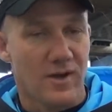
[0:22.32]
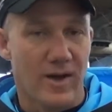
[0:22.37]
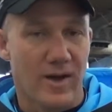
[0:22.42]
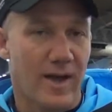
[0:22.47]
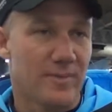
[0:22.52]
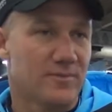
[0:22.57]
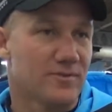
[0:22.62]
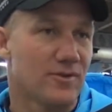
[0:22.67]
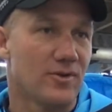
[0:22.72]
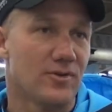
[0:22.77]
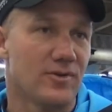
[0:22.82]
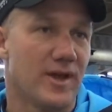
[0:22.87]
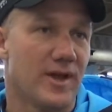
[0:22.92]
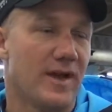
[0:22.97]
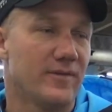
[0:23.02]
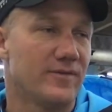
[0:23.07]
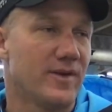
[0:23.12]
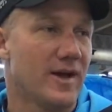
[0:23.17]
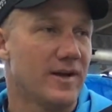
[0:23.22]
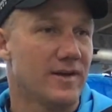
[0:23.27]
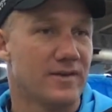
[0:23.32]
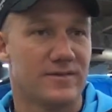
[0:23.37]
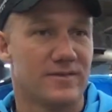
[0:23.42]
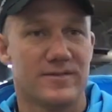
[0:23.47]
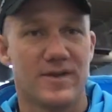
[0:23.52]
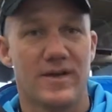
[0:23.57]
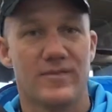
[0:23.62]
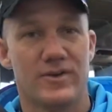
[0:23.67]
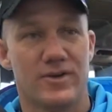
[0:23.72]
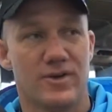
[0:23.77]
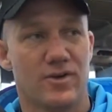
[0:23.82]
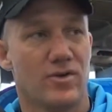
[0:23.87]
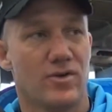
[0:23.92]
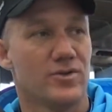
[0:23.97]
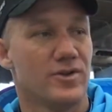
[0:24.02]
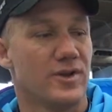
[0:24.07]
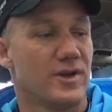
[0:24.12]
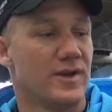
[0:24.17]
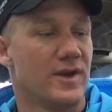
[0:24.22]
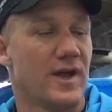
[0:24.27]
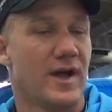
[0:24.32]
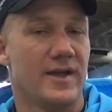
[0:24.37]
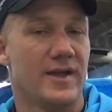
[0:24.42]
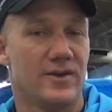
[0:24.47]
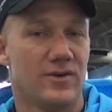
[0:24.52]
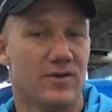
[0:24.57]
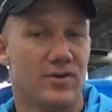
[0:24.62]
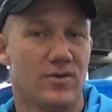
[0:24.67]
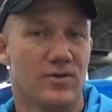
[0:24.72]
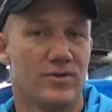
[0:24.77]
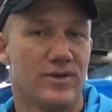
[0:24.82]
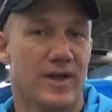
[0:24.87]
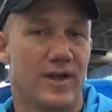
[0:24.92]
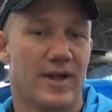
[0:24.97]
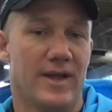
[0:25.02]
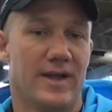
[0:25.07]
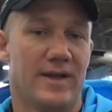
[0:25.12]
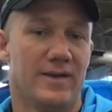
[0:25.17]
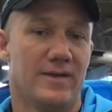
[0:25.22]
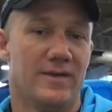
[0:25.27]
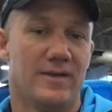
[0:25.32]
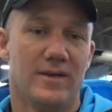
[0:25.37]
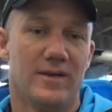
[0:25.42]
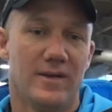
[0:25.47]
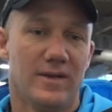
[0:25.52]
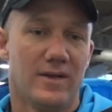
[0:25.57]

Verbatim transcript: Oh, absolutely. I've got a seven-year-old and a nine-year-old, and